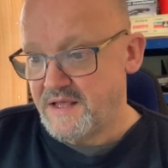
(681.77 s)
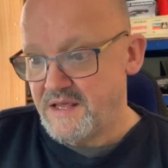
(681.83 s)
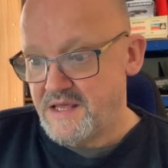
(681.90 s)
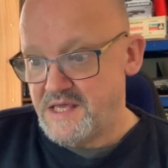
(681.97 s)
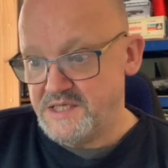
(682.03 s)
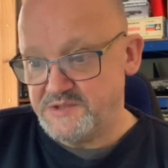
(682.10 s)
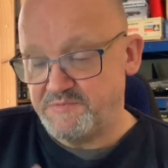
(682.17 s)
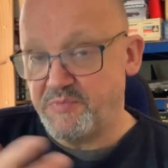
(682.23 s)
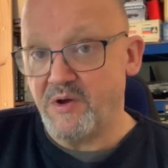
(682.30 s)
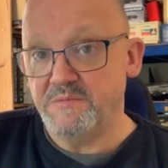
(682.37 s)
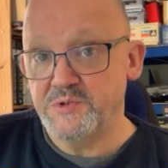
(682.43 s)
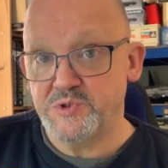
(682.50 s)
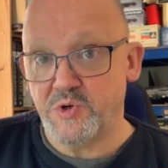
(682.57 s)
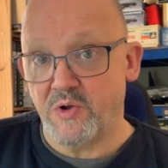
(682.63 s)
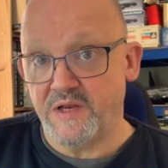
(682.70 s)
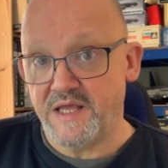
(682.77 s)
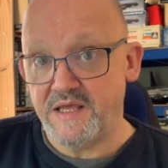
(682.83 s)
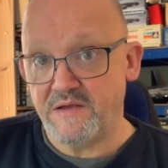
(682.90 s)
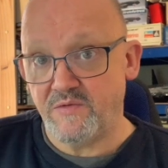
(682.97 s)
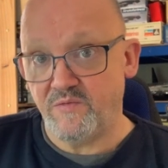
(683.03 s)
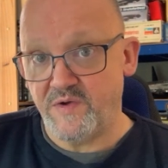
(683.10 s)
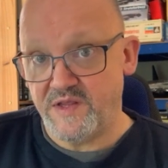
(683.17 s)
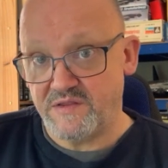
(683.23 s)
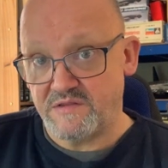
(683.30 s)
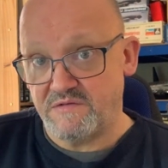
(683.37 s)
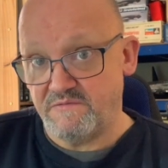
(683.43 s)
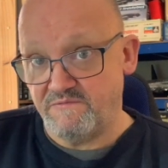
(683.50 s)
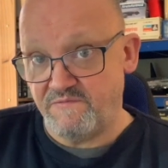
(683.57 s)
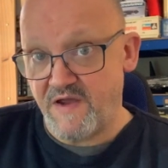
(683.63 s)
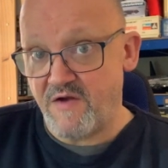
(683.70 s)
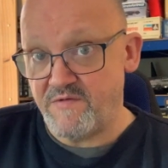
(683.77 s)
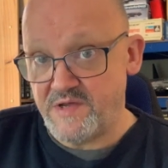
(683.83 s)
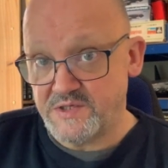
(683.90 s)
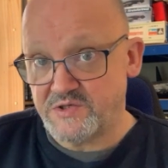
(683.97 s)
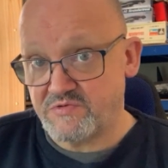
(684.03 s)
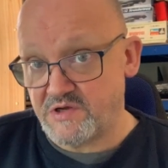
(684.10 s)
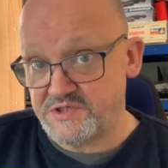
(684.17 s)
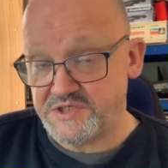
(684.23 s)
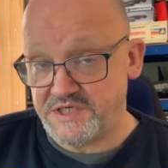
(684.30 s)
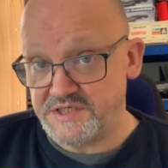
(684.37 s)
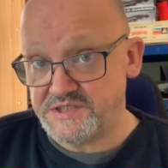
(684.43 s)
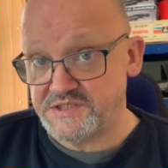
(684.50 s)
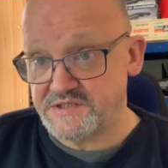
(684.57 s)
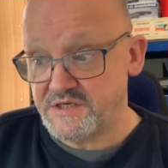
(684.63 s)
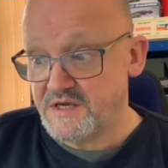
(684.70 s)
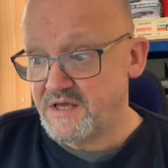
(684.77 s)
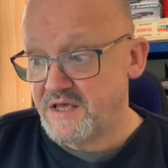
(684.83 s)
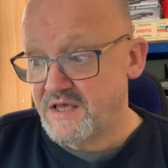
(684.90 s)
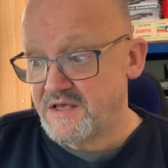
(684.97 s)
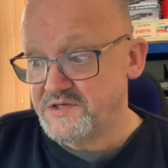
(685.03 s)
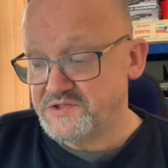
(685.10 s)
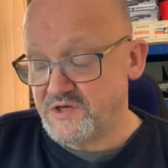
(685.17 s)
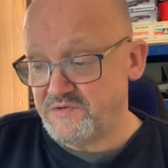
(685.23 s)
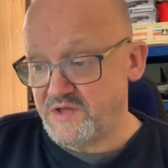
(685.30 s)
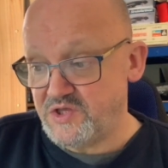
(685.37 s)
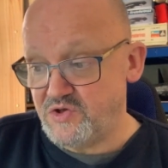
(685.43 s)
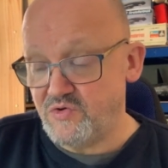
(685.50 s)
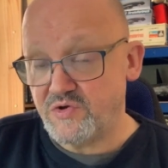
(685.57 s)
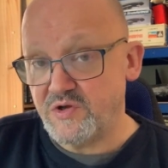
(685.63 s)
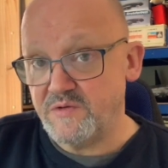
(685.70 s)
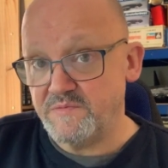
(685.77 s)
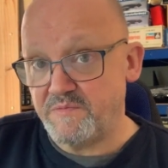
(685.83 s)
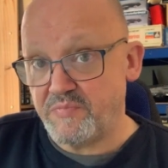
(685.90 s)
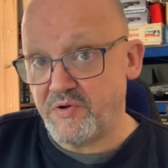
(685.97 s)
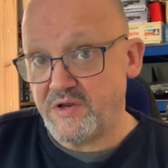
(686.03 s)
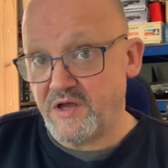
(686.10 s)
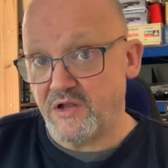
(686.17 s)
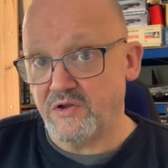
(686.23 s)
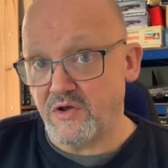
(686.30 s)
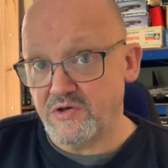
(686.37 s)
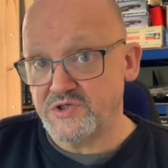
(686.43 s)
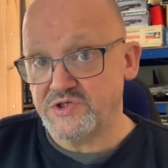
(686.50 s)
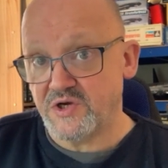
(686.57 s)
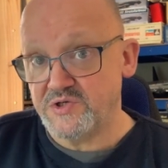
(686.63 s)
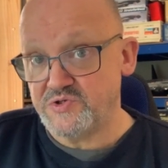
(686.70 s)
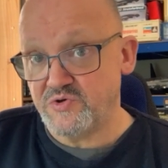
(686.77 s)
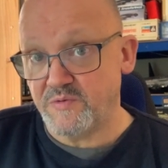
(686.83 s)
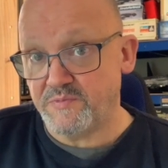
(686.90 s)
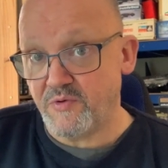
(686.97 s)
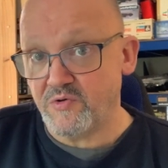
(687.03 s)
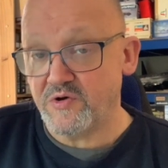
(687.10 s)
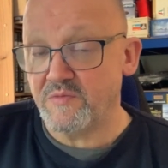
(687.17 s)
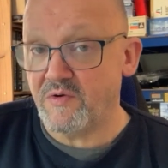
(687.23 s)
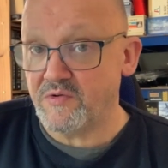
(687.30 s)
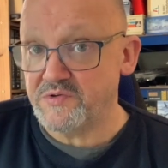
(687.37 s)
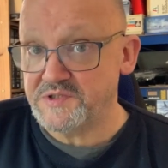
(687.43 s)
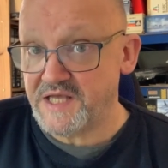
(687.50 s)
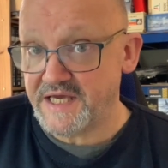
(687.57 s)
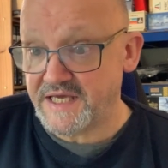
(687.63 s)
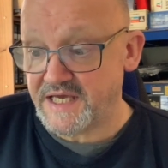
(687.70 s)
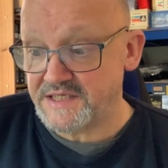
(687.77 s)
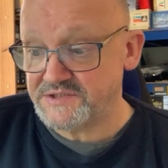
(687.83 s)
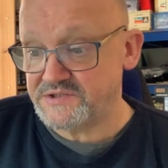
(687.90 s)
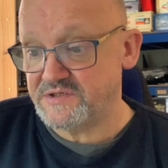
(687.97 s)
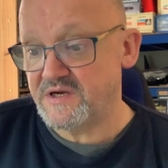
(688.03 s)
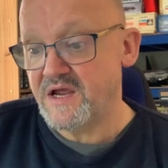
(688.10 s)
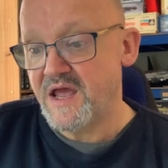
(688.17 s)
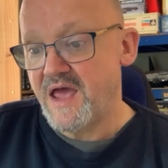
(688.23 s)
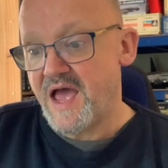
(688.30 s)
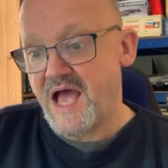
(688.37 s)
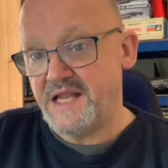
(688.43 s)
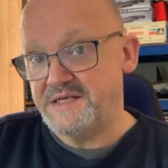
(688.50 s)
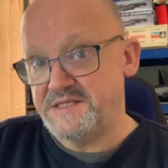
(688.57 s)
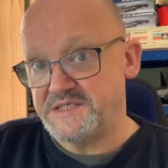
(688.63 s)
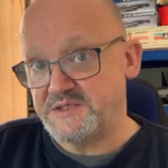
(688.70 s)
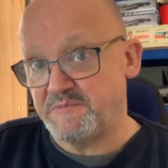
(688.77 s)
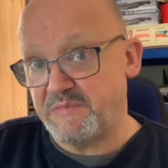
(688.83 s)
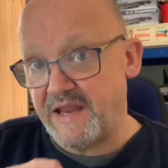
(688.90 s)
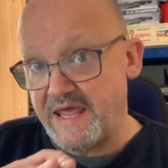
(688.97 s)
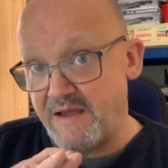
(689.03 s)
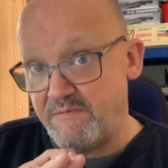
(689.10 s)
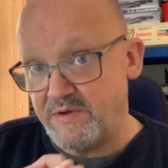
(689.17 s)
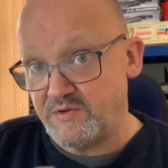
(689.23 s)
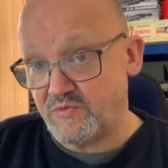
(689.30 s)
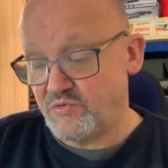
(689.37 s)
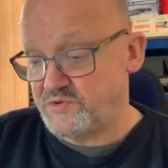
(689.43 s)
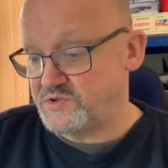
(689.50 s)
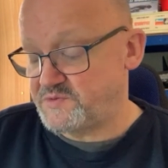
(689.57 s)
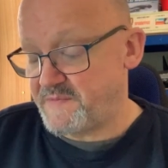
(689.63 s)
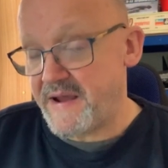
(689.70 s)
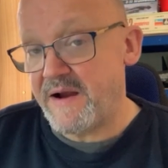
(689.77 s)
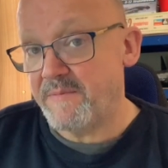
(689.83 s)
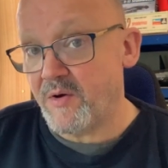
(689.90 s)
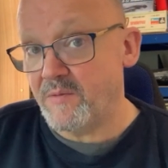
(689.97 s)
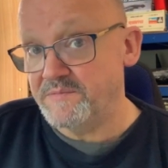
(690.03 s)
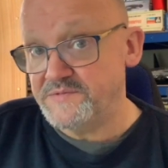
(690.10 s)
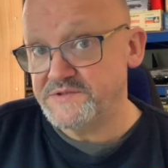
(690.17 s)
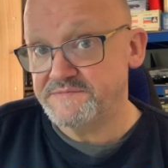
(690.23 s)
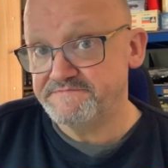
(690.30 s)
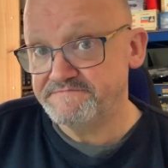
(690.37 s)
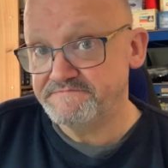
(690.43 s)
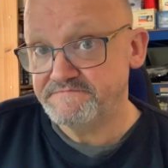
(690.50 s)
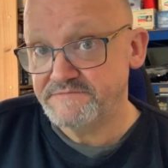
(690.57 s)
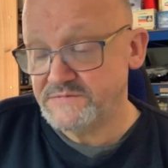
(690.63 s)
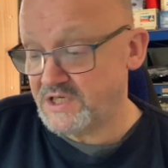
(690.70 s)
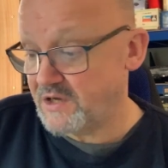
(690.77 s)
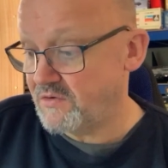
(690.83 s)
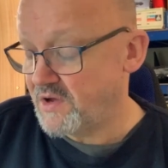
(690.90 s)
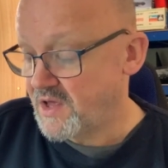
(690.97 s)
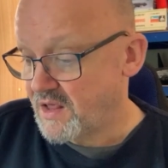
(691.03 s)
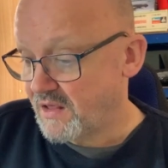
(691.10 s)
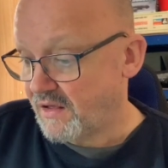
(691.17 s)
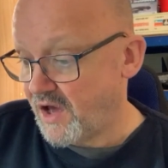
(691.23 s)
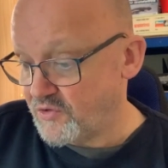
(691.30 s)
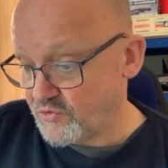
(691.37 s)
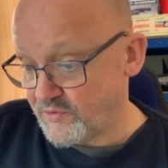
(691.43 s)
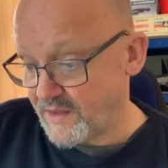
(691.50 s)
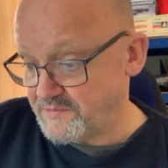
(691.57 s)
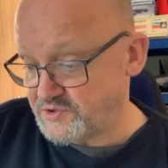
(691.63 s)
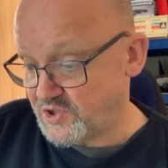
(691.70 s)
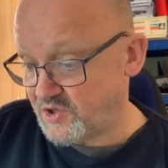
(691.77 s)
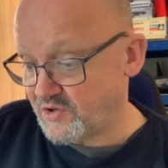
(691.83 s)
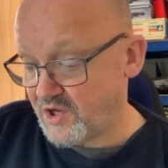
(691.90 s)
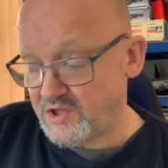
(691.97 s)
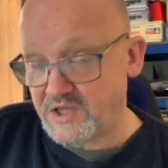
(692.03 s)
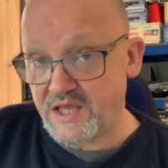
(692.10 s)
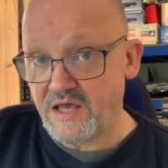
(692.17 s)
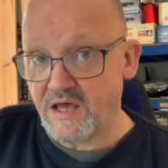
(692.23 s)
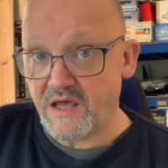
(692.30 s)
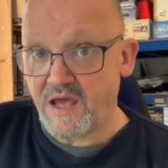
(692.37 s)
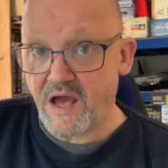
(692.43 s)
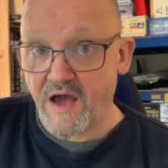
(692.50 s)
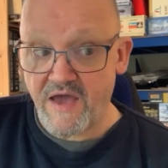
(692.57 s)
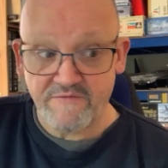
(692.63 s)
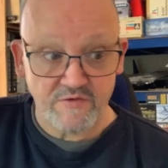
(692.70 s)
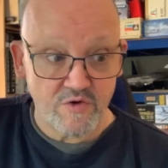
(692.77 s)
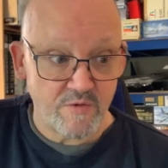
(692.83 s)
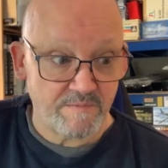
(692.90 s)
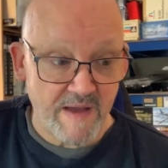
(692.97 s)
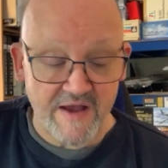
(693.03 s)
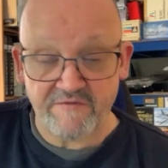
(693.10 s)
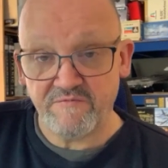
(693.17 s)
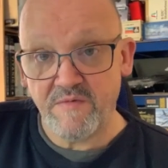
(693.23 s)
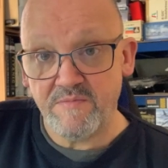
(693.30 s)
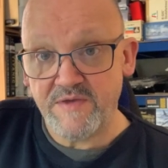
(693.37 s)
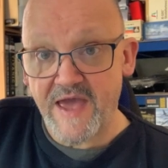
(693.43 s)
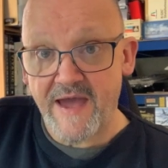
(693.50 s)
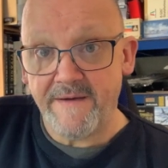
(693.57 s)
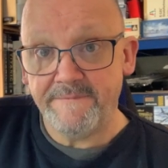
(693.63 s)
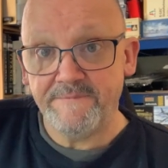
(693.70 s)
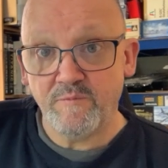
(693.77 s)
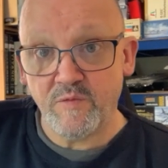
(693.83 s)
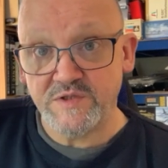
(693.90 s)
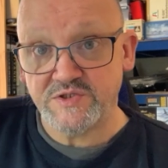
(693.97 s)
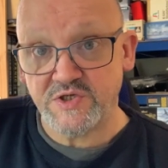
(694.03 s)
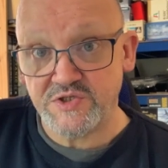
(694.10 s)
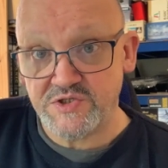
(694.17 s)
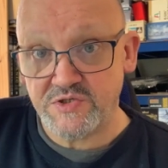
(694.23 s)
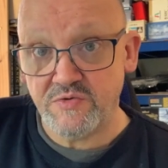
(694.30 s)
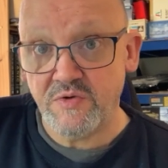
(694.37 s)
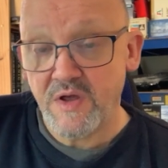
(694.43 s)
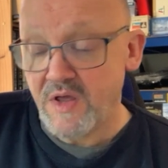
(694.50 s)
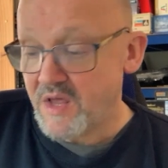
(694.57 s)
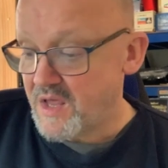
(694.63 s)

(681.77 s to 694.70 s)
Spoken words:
his bomb trolley with various crutches, so that you can put it alongside your Border Models Lancaster and display it with all the spare bombs. So I thought that was a good idea. I haven't heard back from him yet. Once I do,